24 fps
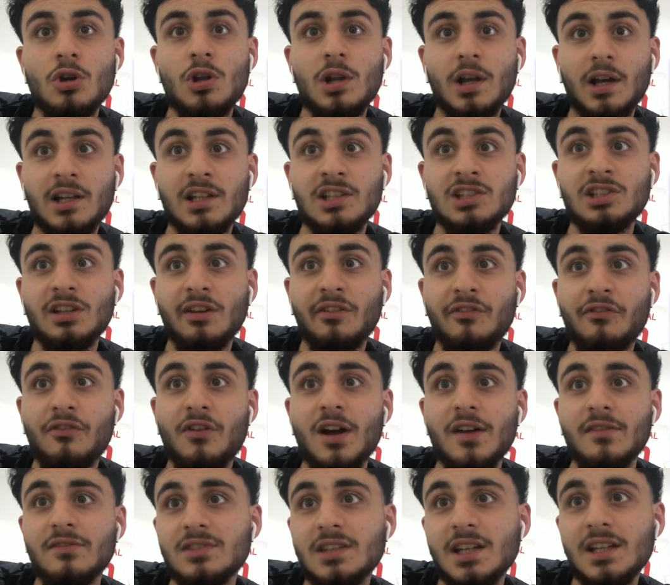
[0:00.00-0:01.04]
like legit
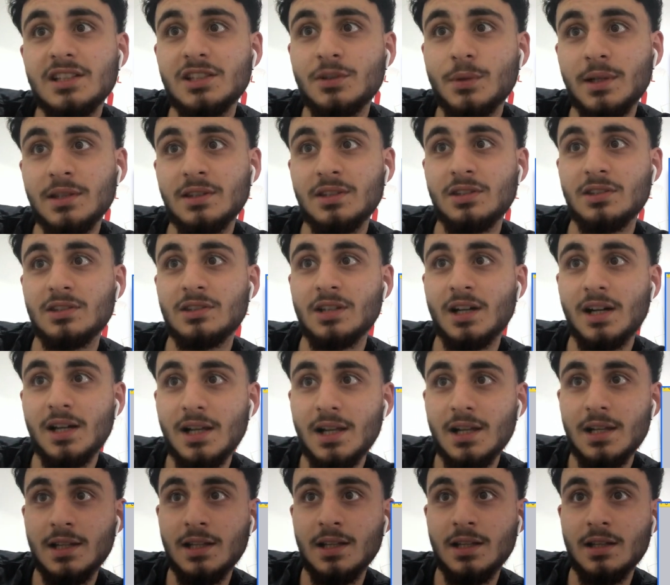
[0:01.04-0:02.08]
5 days. He went to the
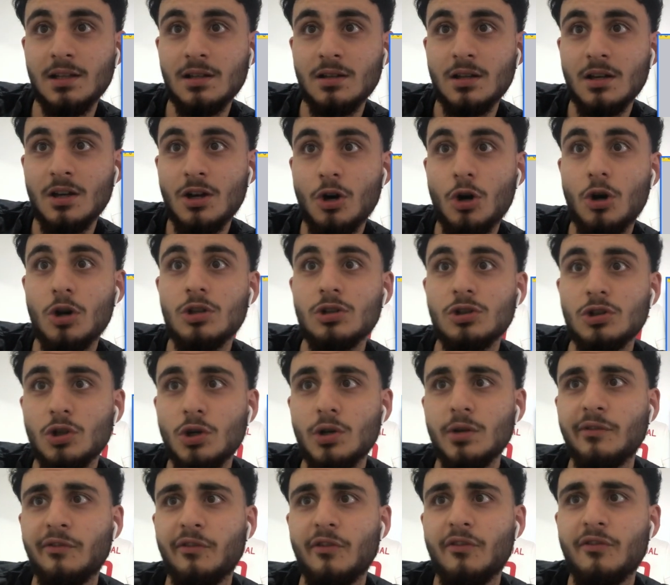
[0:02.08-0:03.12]
Thailand league
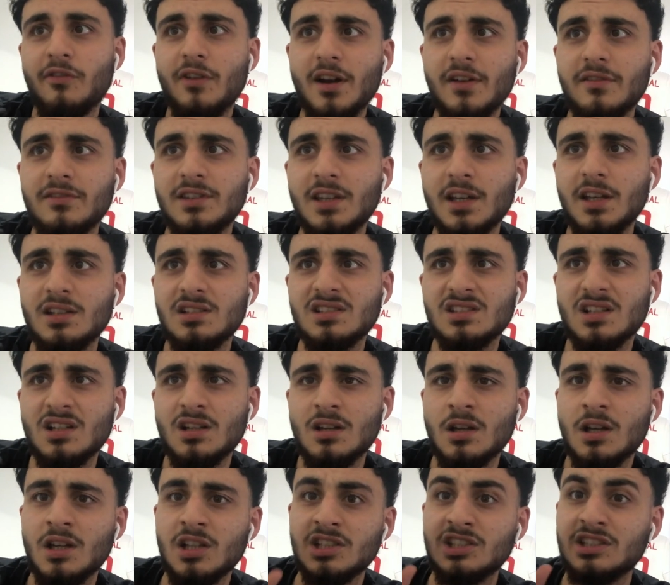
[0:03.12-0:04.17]
online for 5 days.
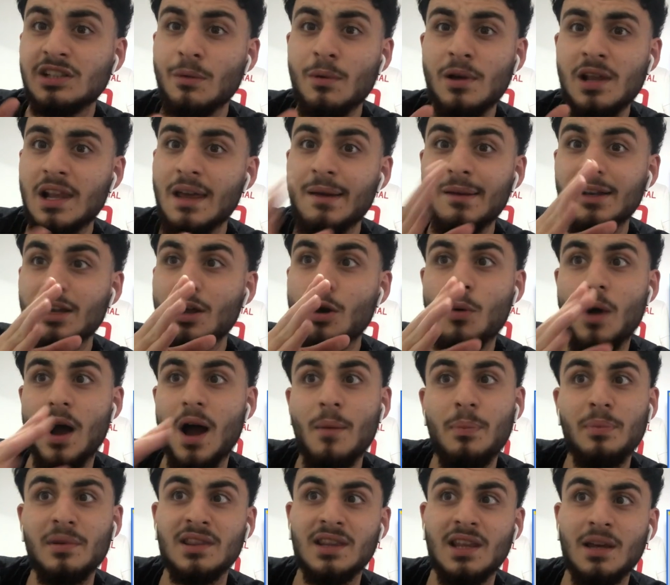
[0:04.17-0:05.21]
Someone let me know what
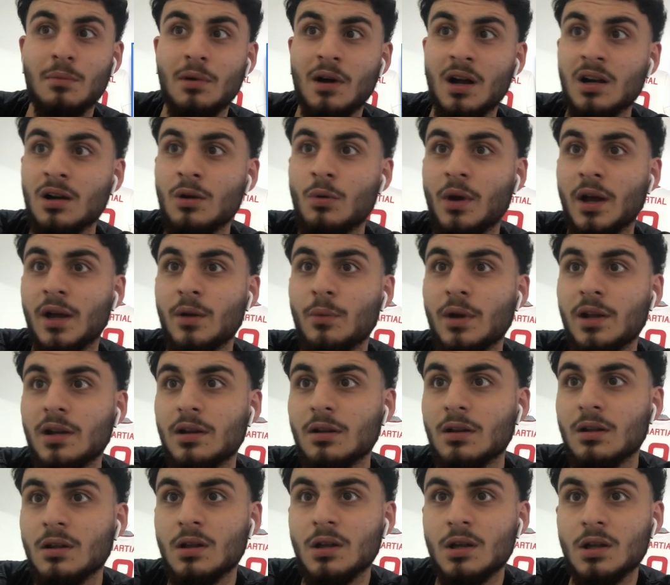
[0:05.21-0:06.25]
happened there, but I don't know why he
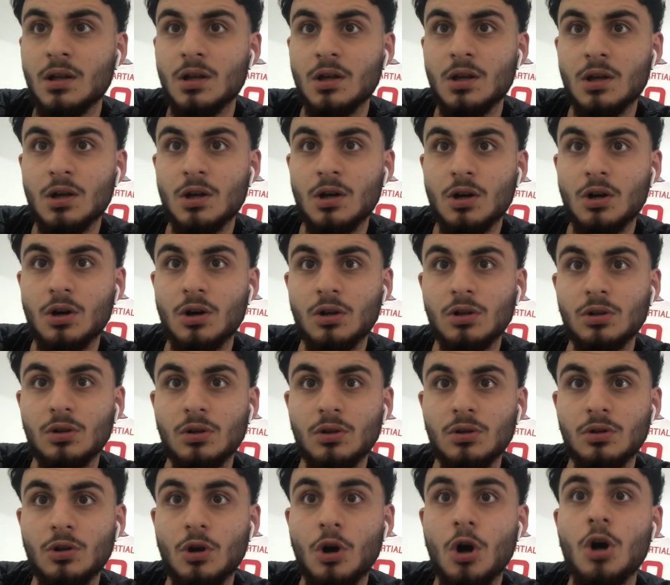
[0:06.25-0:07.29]
went
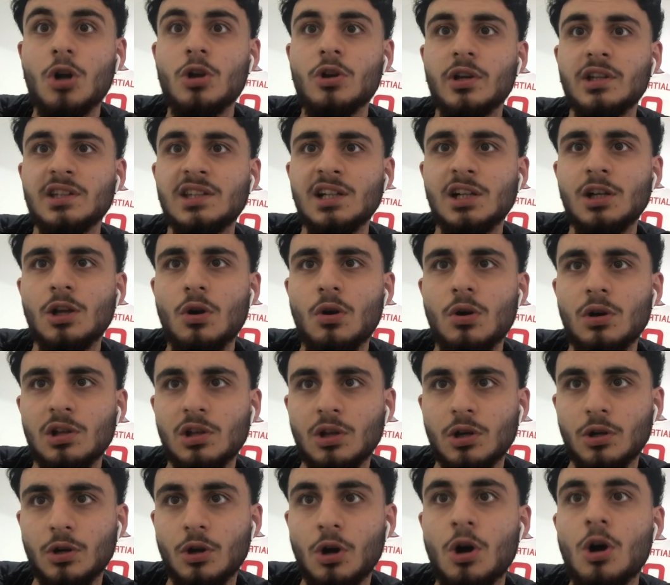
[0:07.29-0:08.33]
online. Oh no, he didn't go
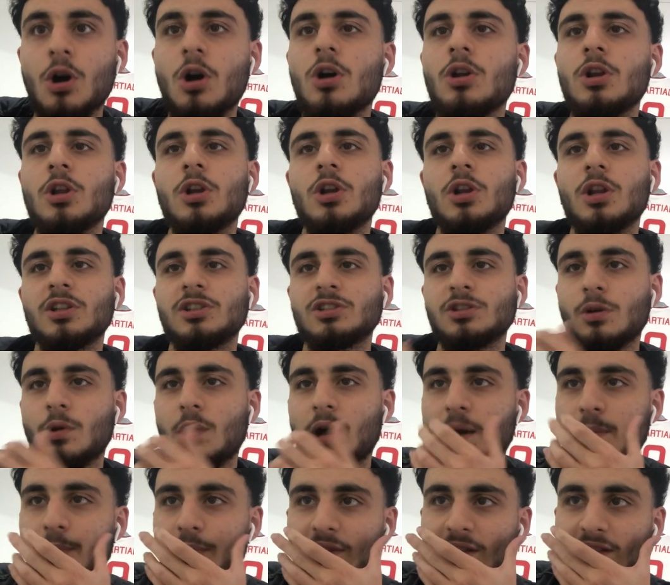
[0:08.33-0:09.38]
online. Oh no, no, that's not
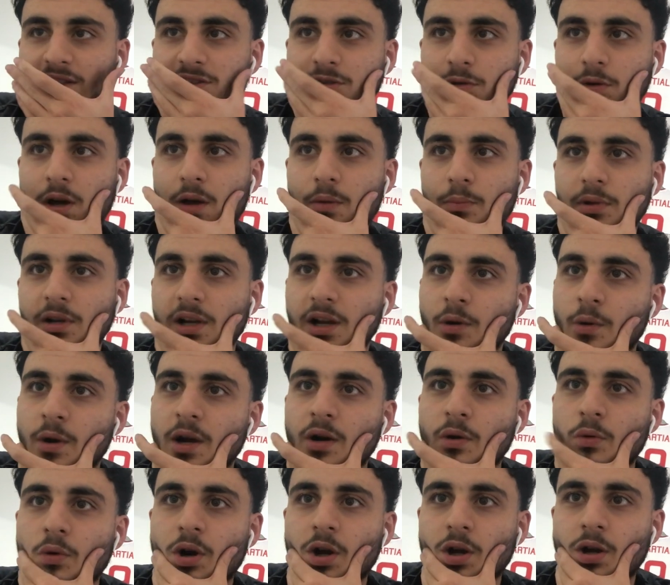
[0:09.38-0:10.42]
what happened. That's not what happened. I read
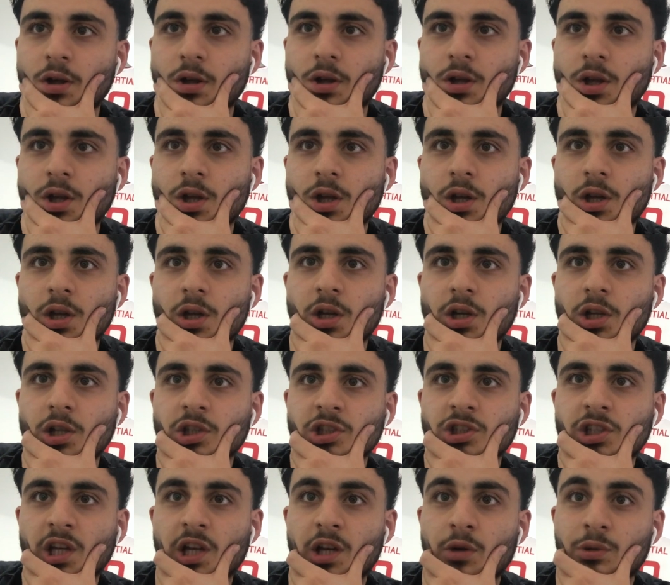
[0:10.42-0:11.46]
it wrong.
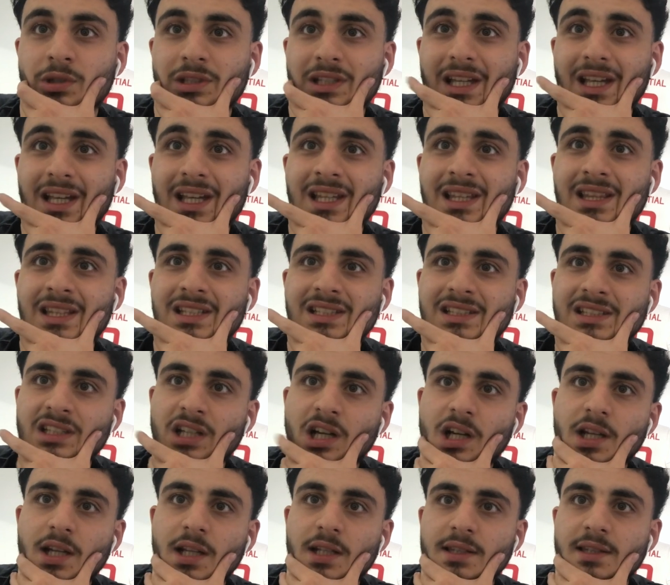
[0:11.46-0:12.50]
So he was in this
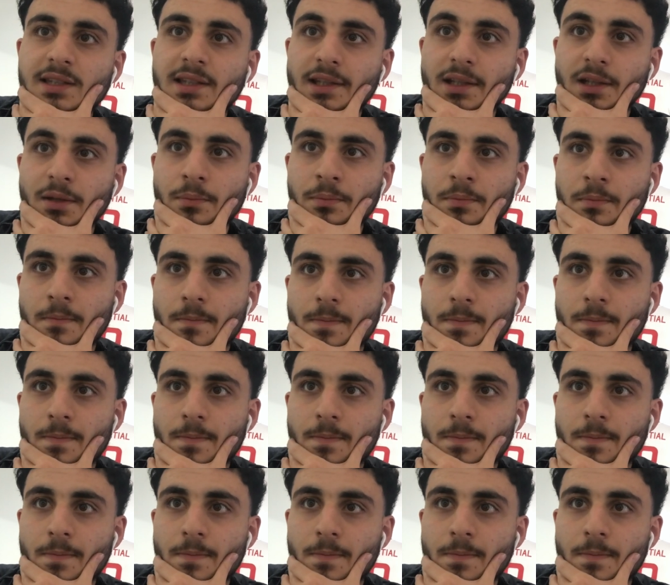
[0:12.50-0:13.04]
Thailand team,